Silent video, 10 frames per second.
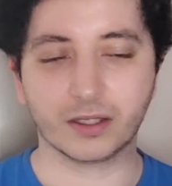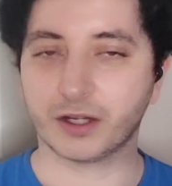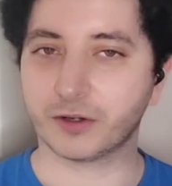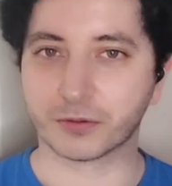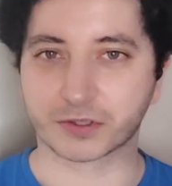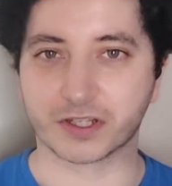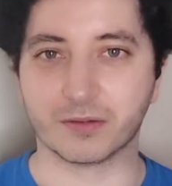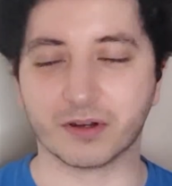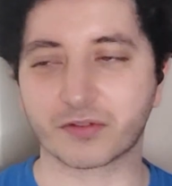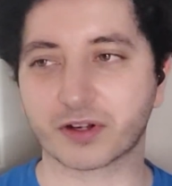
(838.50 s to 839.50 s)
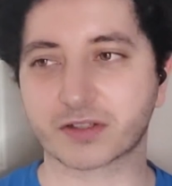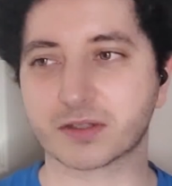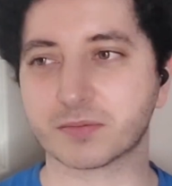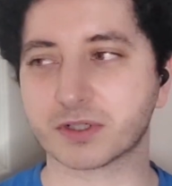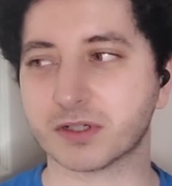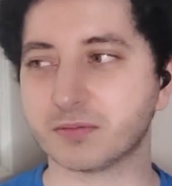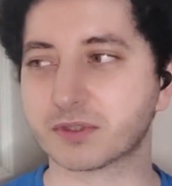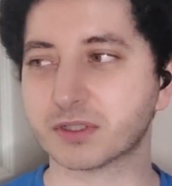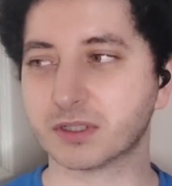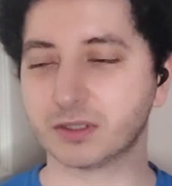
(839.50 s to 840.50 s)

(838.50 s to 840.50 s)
I don't know what to say about Frank sometimes.